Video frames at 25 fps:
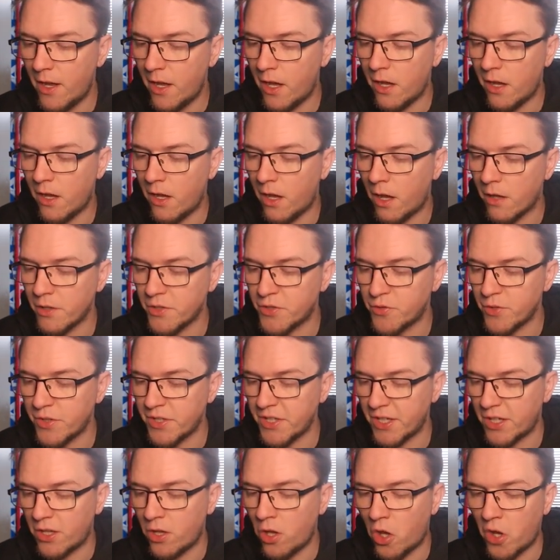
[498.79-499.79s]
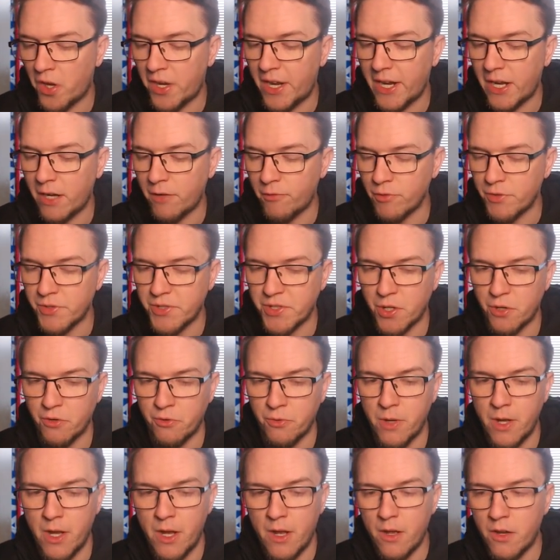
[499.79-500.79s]
Uh, and Khan are
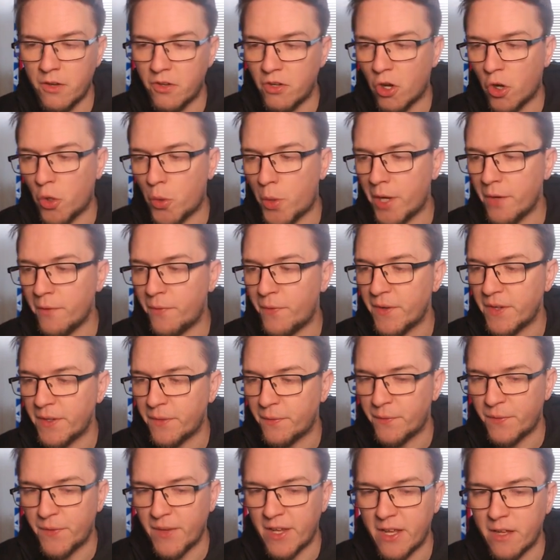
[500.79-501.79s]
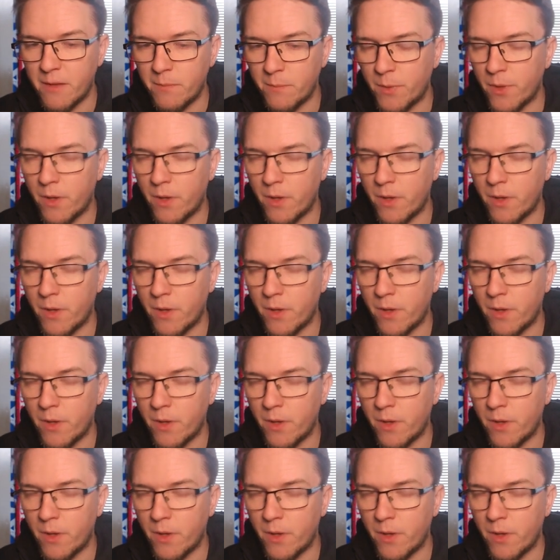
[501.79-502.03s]
also not quite fully fit,